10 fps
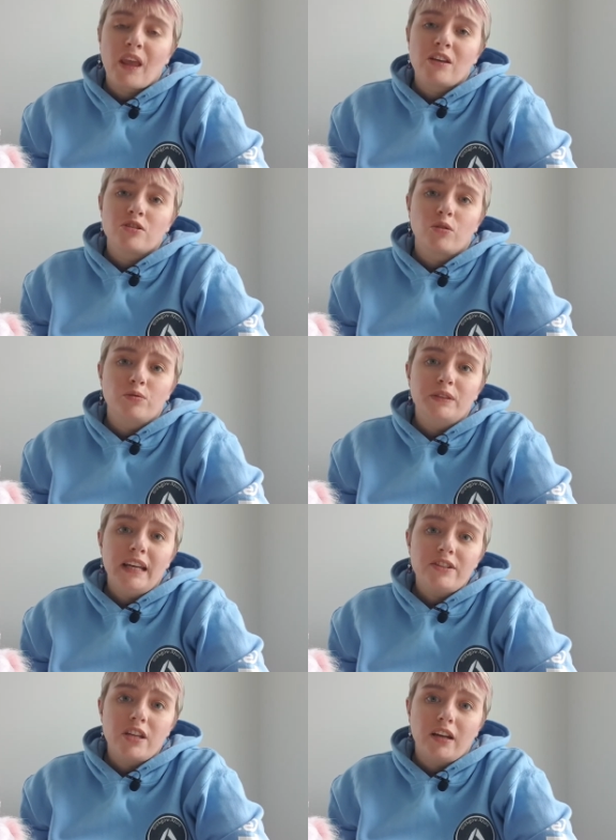So
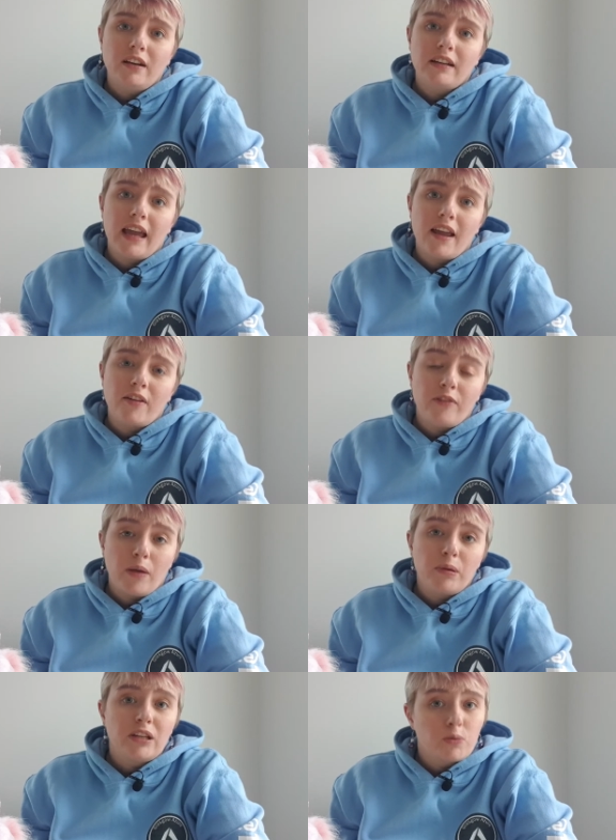next year in
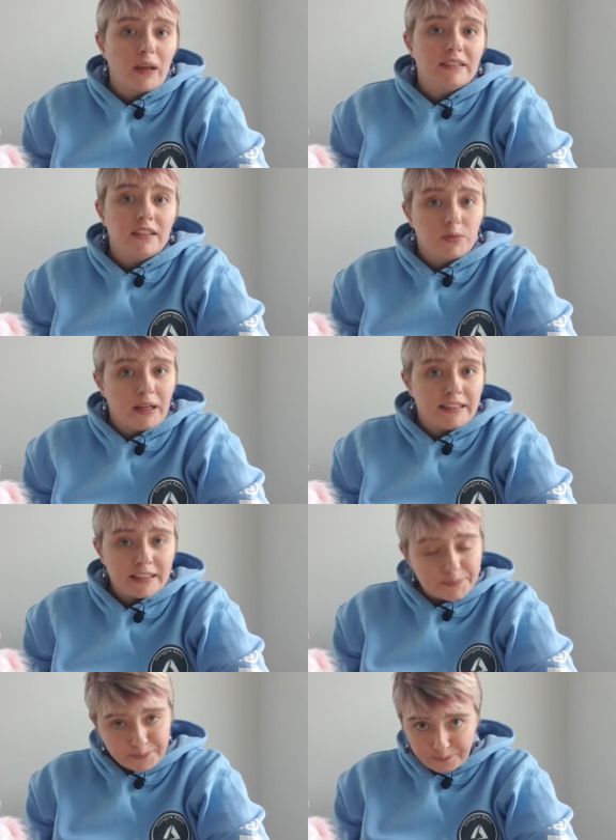February 2020,